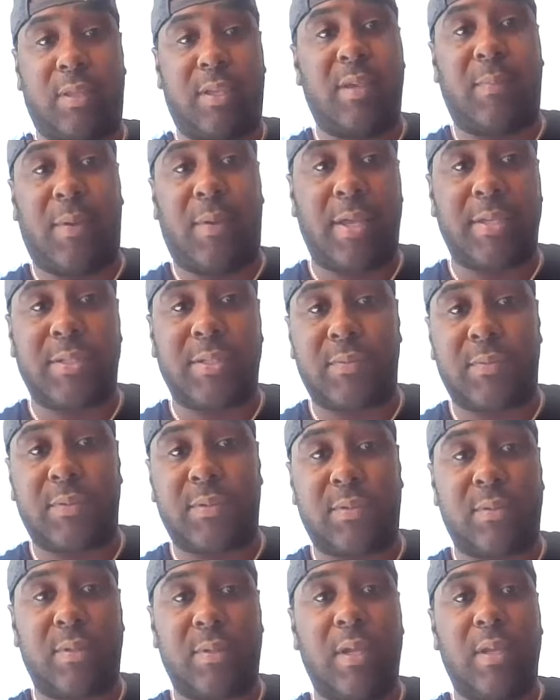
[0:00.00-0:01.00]
to keep honest with
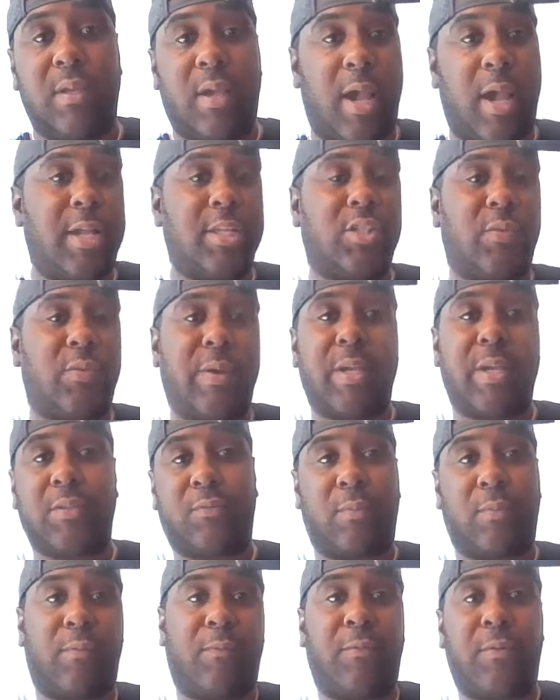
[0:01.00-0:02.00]
you. I had
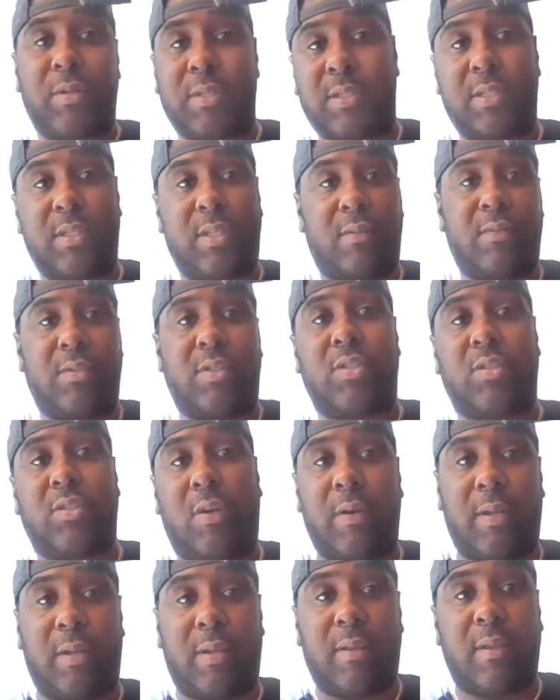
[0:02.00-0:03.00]
transferred before the season even
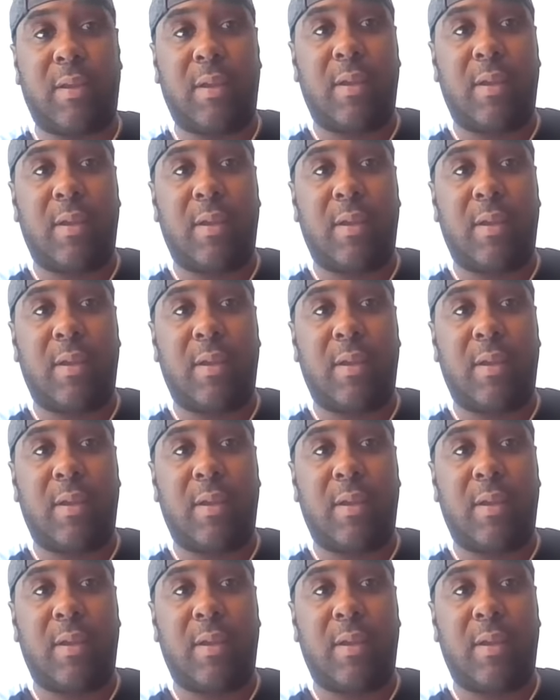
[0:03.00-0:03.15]
started.